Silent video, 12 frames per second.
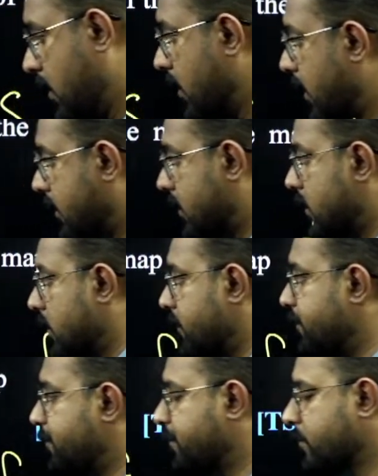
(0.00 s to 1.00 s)
Yes.
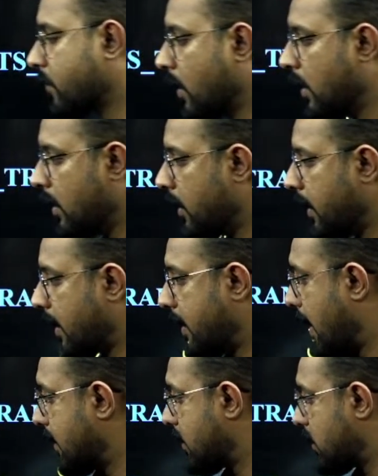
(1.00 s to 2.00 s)
Here the
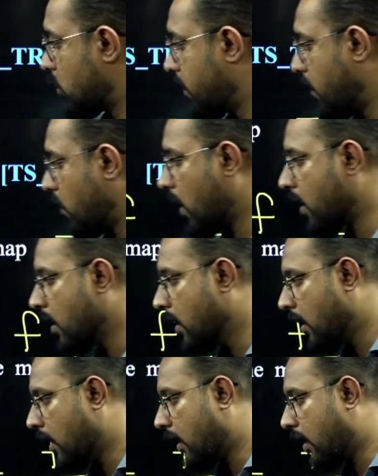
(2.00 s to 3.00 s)
answer should be what?
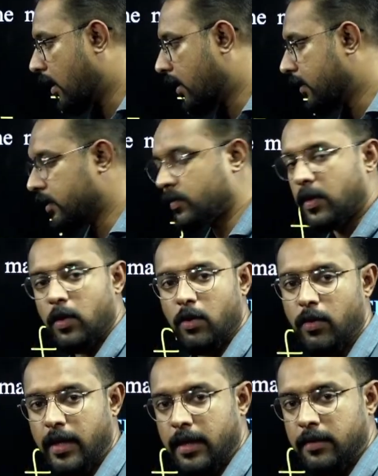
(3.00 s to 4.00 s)
This one only,
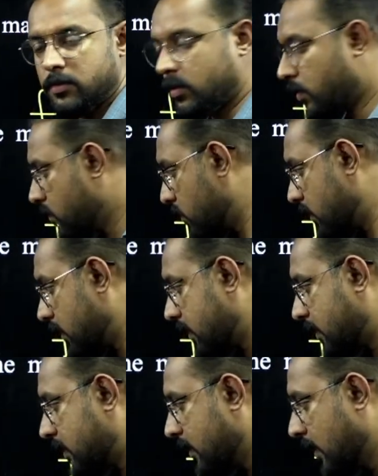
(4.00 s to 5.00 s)
okay? So this
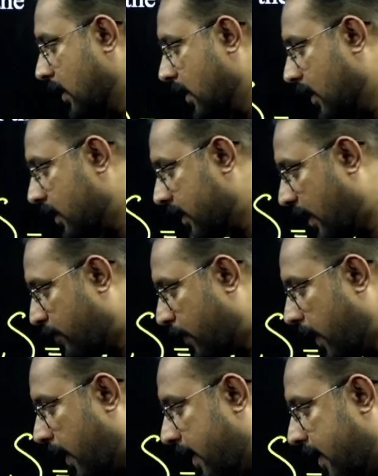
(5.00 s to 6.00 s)
is, they have
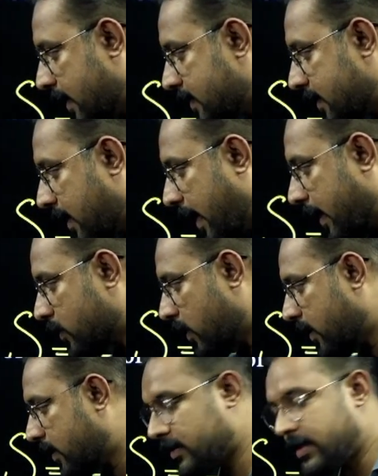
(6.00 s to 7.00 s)
printed it as A actually,
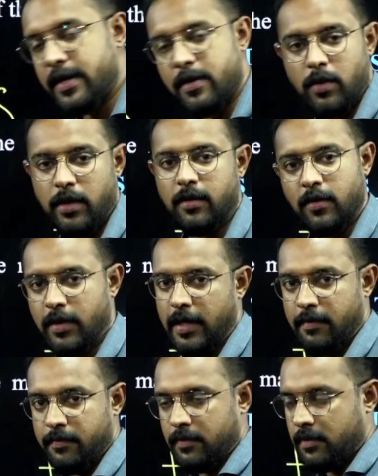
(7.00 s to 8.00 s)
it is D only, okay?
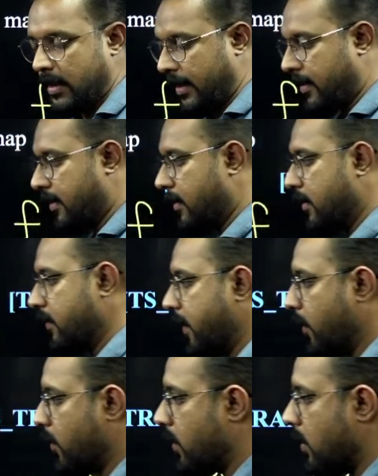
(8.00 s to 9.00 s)
Right, very
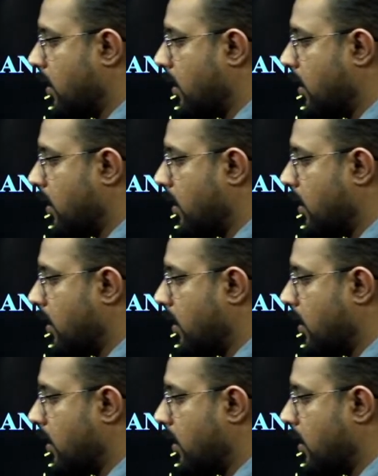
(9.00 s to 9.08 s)
good.